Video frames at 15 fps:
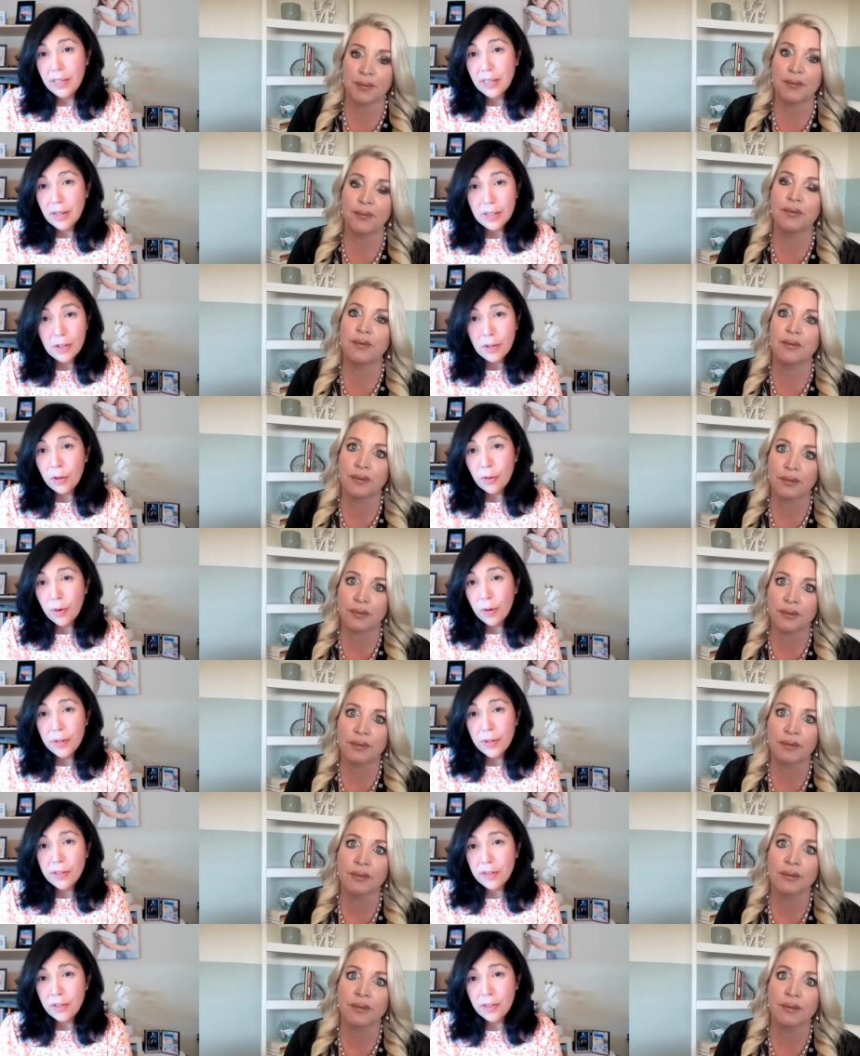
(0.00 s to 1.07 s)
Speaker 1: uh, you know,
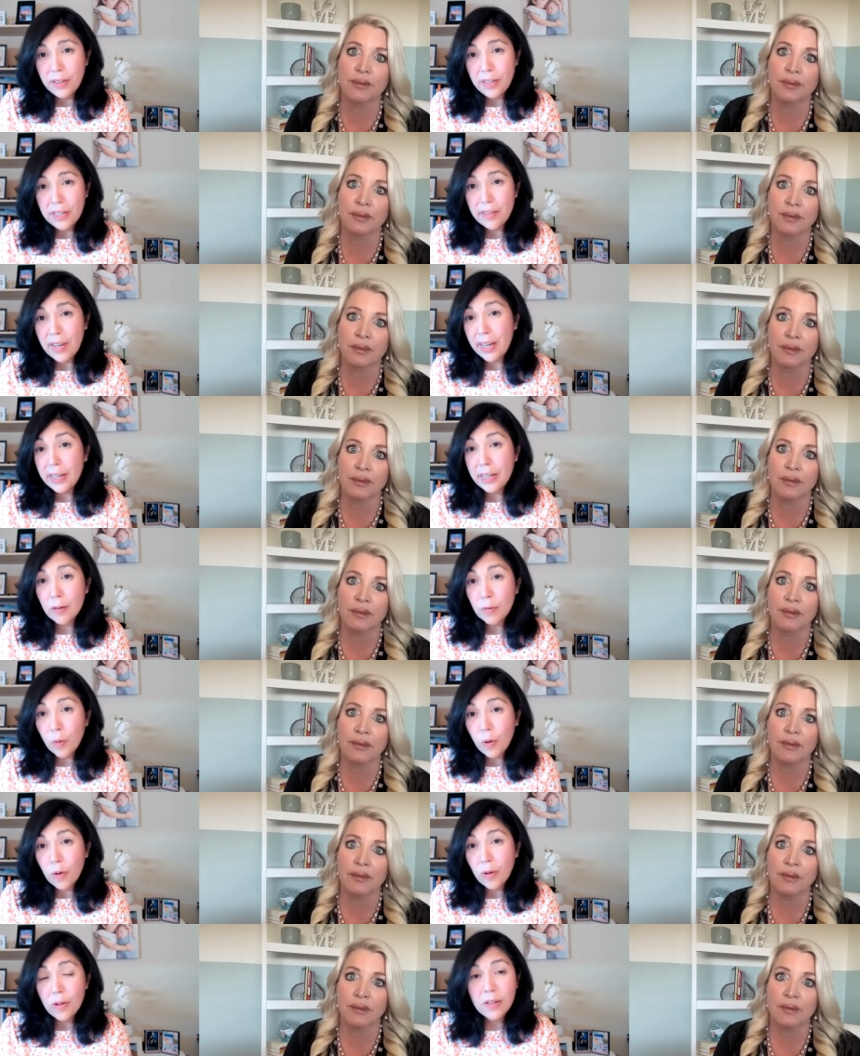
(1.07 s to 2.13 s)
thrown into the attending
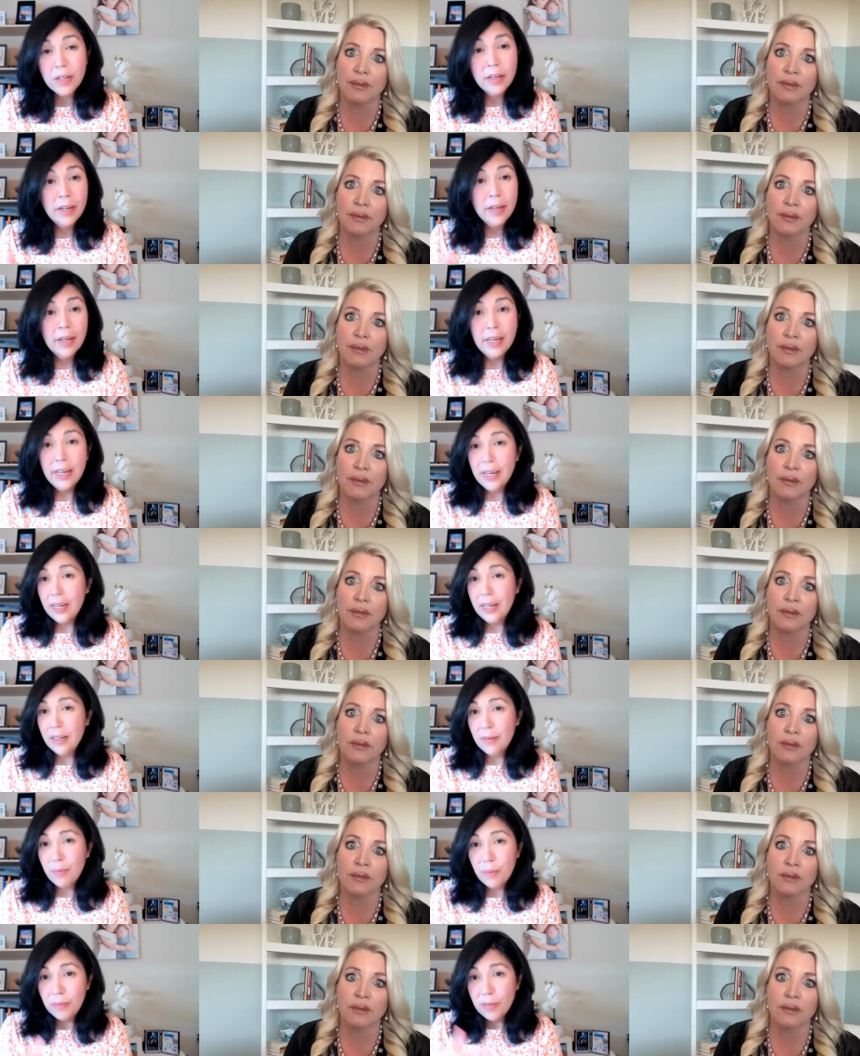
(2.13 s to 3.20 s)
role
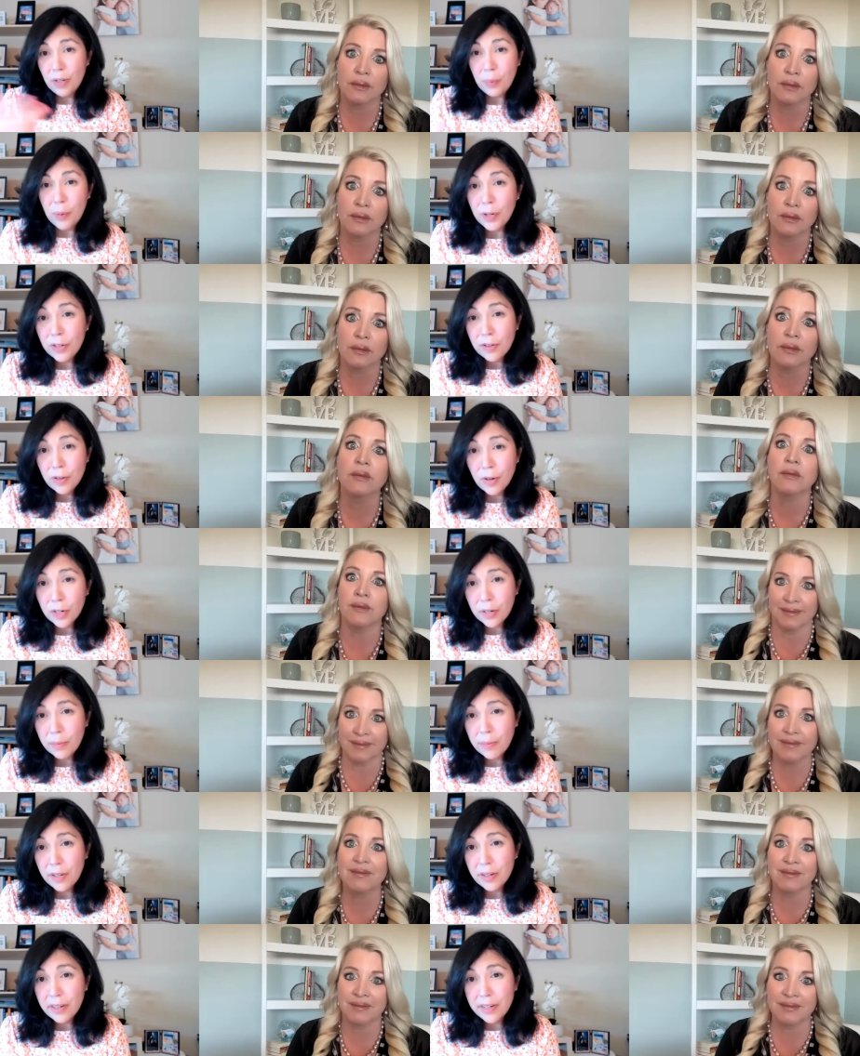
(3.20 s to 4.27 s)
and, you know, put into our
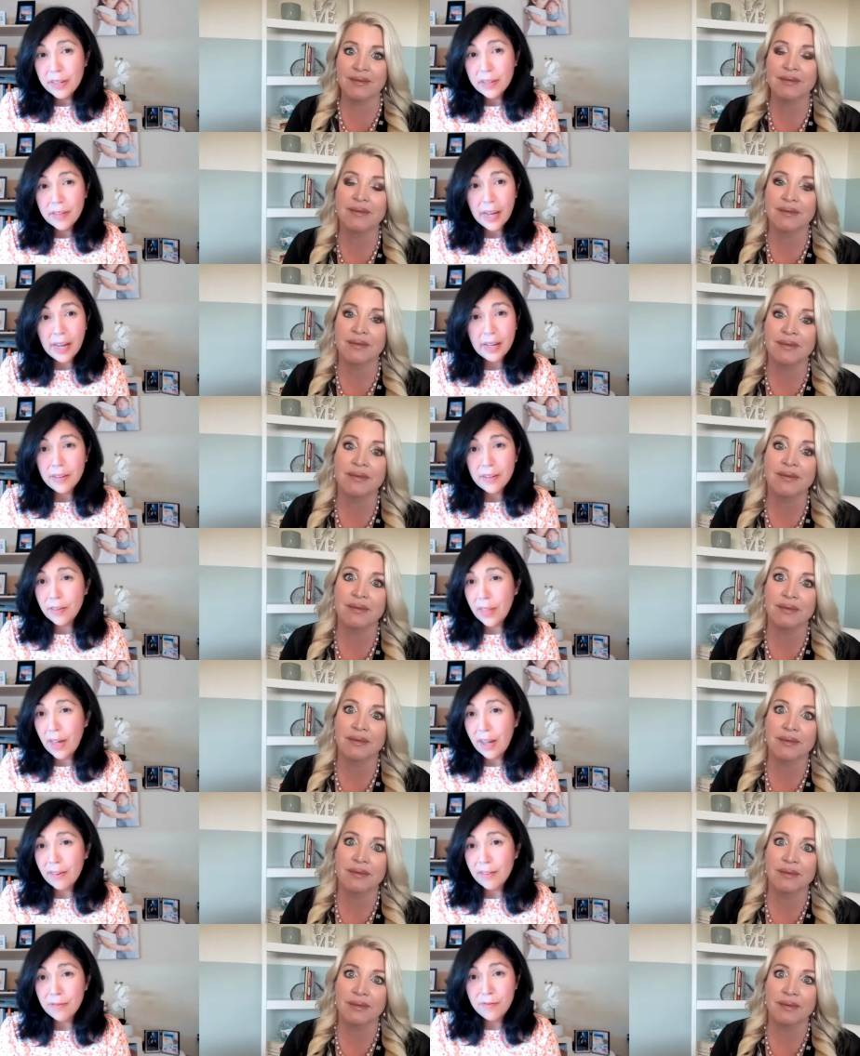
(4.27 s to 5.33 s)
communities as
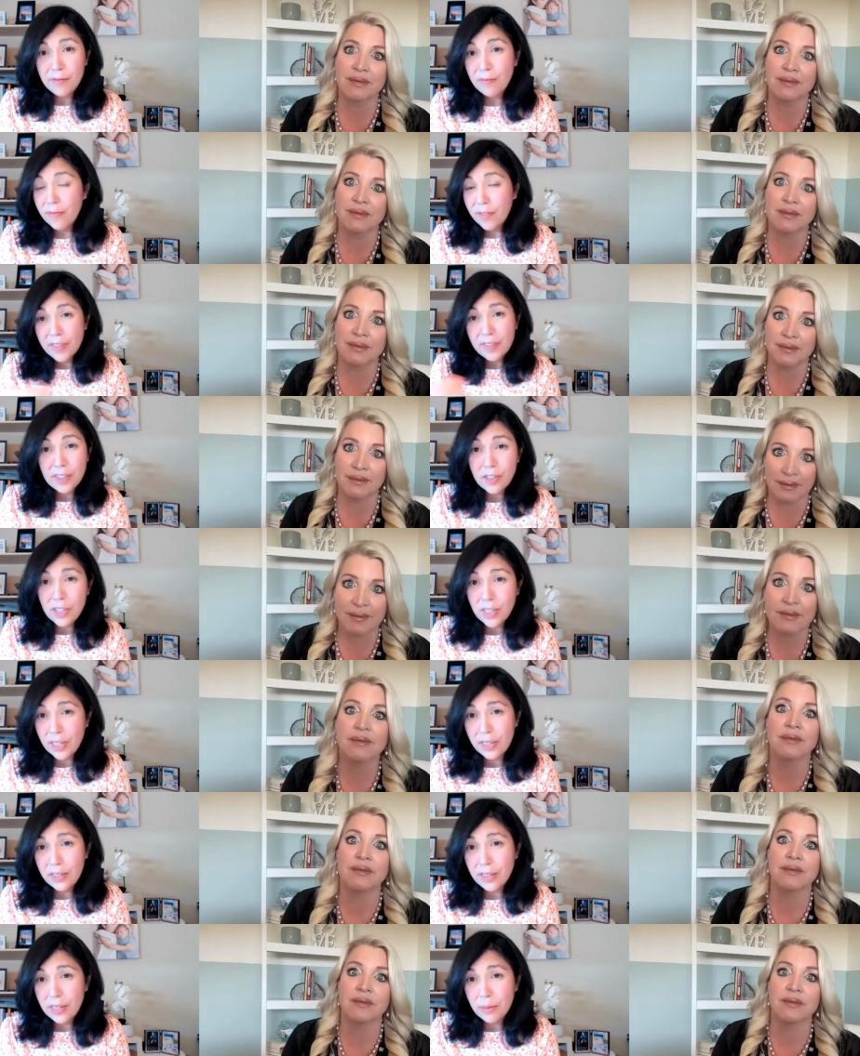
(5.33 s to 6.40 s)
that
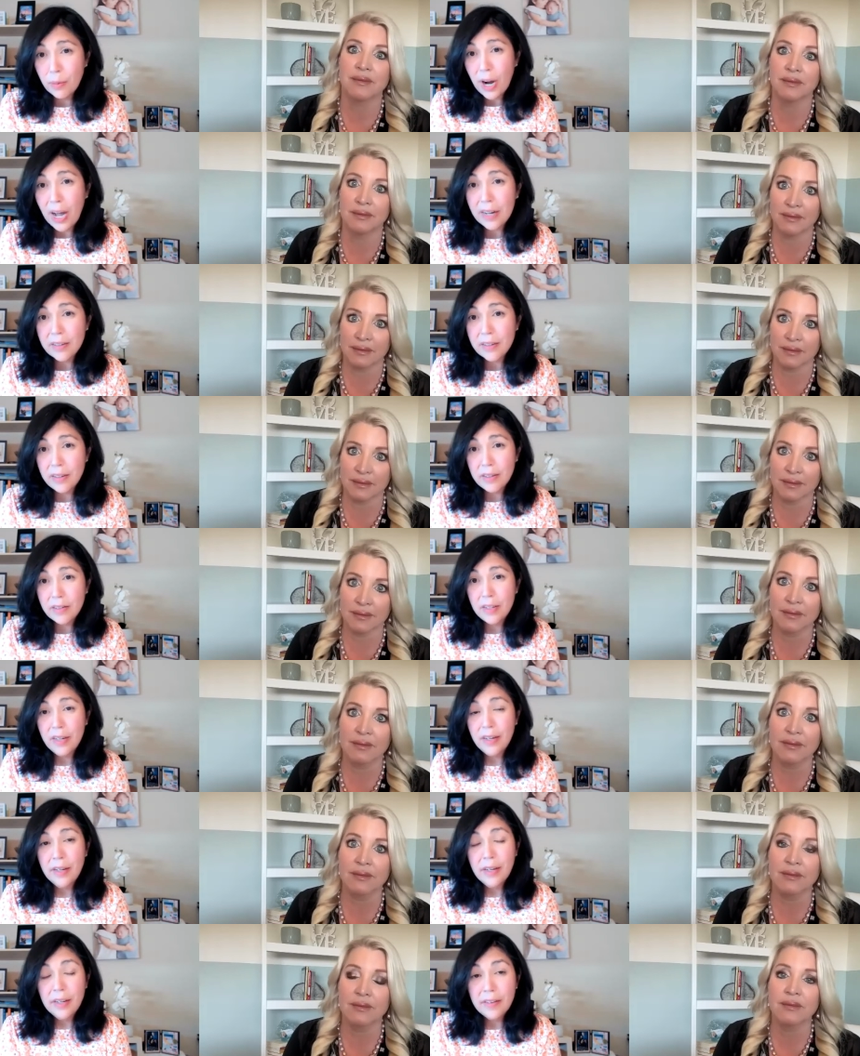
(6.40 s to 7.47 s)
physician in practice
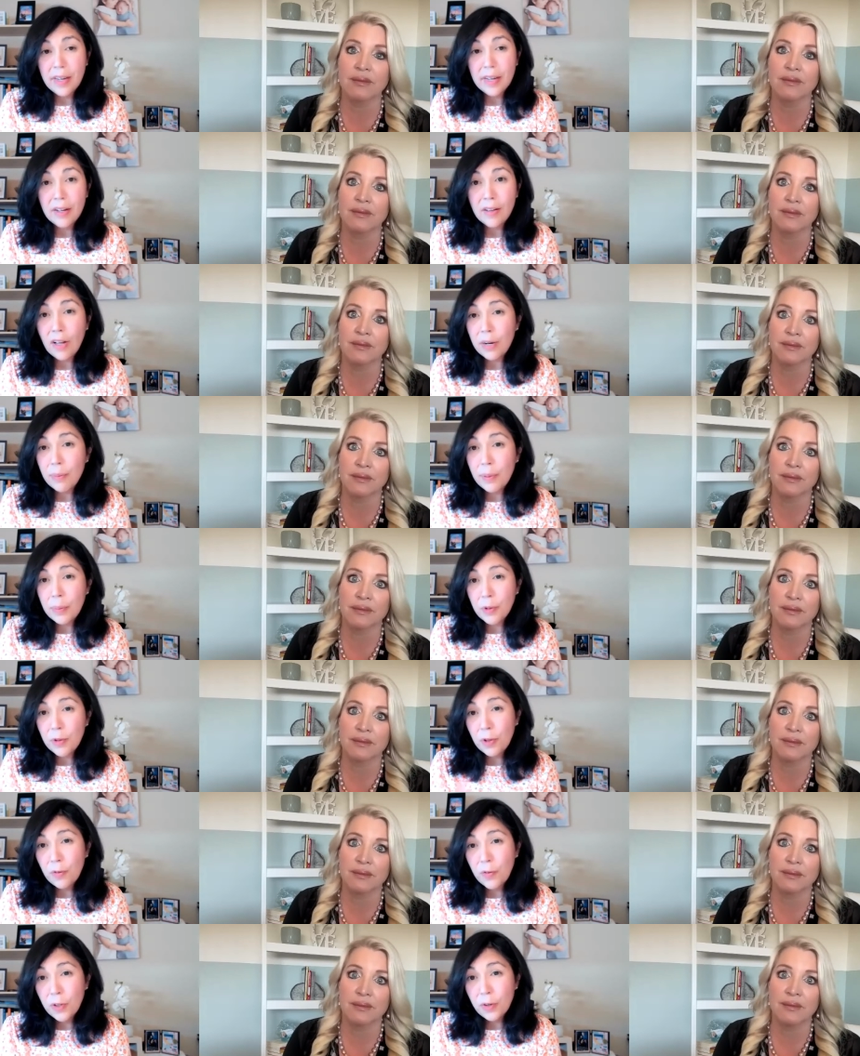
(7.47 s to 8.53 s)
is that a lot of people
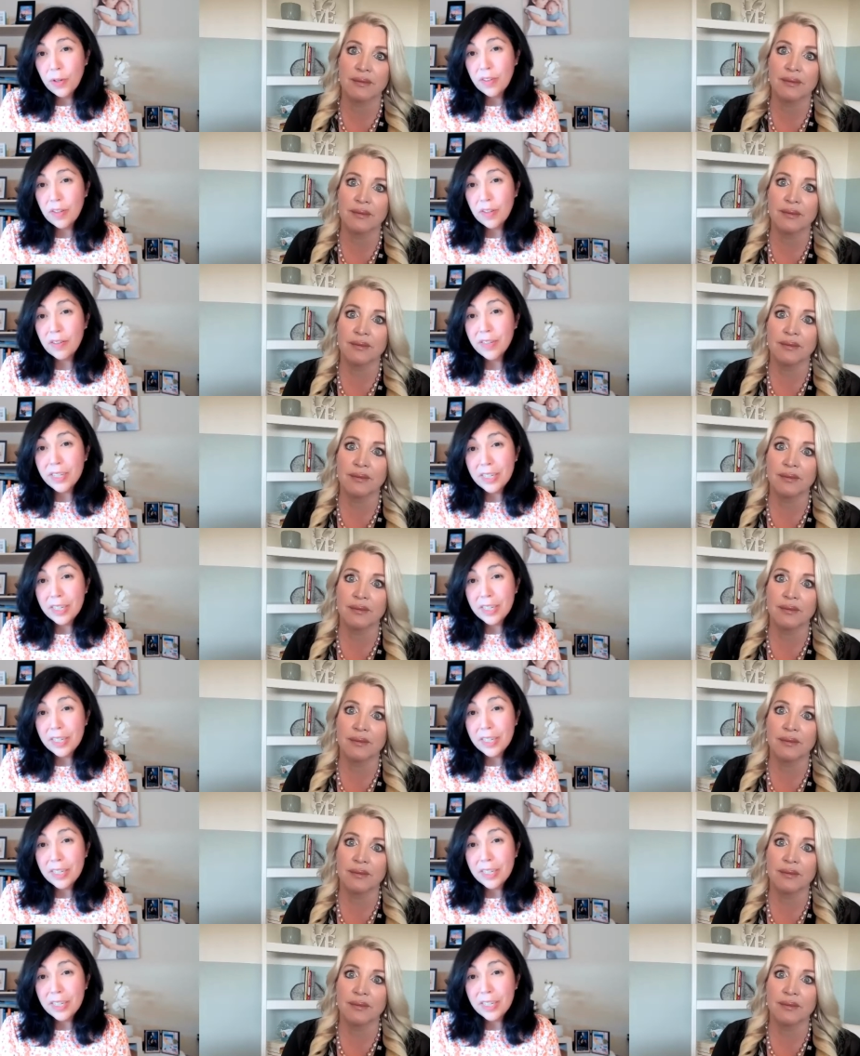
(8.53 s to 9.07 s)
do view us as